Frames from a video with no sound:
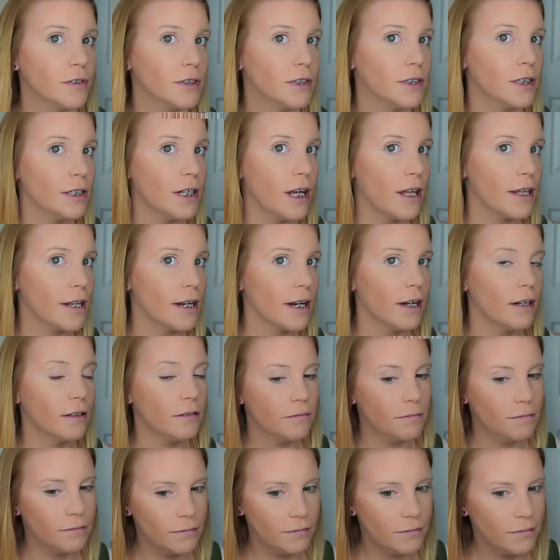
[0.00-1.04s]
So now that
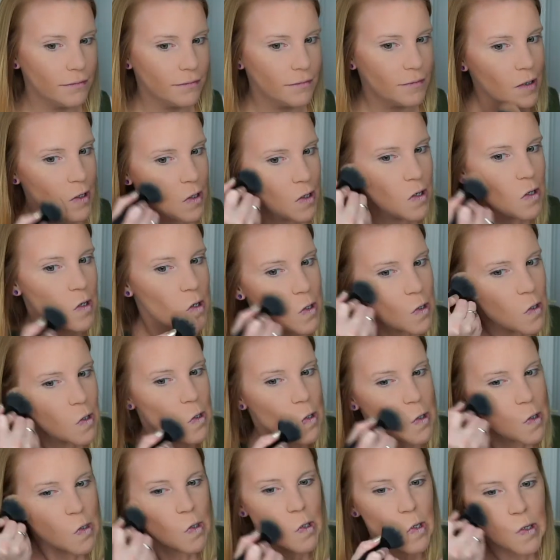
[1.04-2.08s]

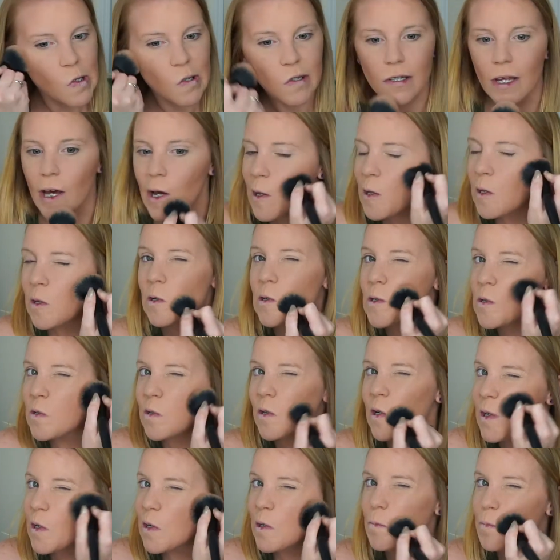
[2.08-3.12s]
this side looks
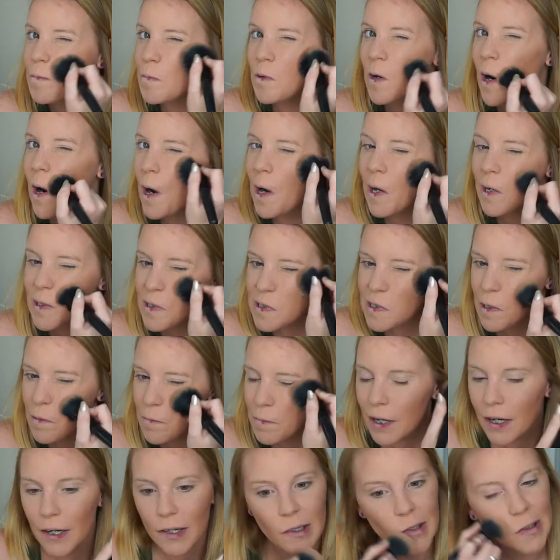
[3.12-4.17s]
really bronze
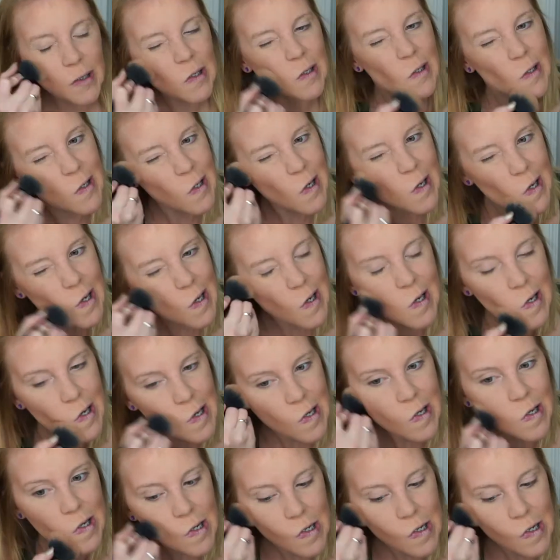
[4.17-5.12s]
compared to this side.